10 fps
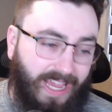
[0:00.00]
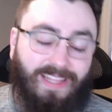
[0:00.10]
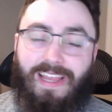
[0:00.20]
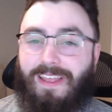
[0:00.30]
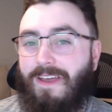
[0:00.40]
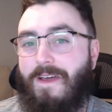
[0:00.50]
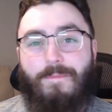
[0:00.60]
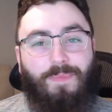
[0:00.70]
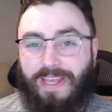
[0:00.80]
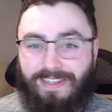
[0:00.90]
Yeah, like,
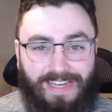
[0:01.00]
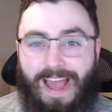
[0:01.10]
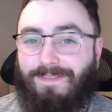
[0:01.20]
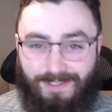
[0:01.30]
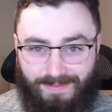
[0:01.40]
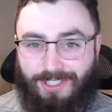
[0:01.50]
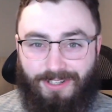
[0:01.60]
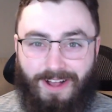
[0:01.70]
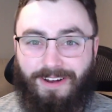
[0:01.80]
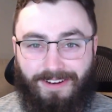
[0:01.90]
he doesn't have too much
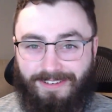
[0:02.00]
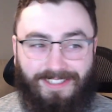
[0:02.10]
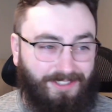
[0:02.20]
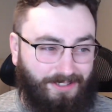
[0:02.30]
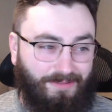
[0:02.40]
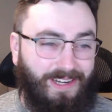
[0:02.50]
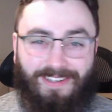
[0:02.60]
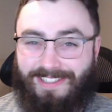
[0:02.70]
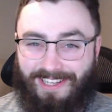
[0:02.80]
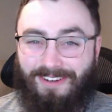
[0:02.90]
longer in his
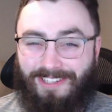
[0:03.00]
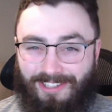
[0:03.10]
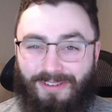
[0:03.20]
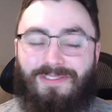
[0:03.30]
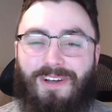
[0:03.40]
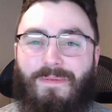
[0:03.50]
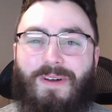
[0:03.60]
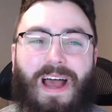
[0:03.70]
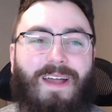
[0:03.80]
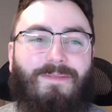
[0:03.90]
career. So Drew
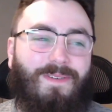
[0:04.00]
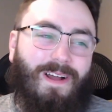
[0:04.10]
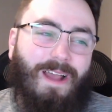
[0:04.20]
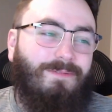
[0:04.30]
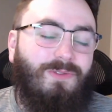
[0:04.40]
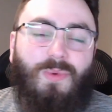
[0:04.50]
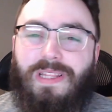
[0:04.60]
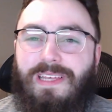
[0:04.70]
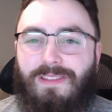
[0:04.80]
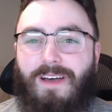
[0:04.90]
Dober, I would
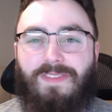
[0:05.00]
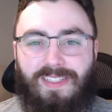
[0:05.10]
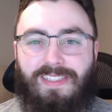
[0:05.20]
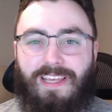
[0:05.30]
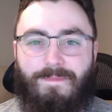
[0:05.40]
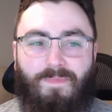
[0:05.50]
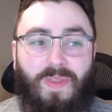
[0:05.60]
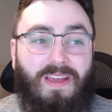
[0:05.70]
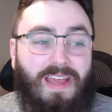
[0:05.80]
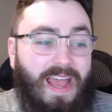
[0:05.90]
really love to see him
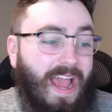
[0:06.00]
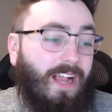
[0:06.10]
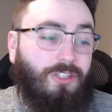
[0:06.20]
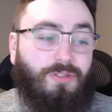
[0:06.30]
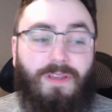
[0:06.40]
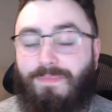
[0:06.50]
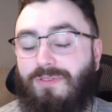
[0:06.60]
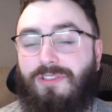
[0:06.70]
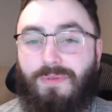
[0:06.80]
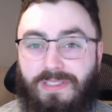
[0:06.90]
actually
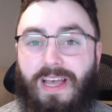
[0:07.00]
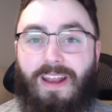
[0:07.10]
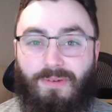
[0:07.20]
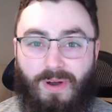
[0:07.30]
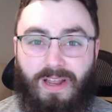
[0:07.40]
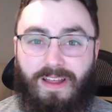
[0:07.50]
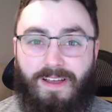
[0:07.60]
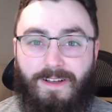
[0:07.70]
pursue a title run.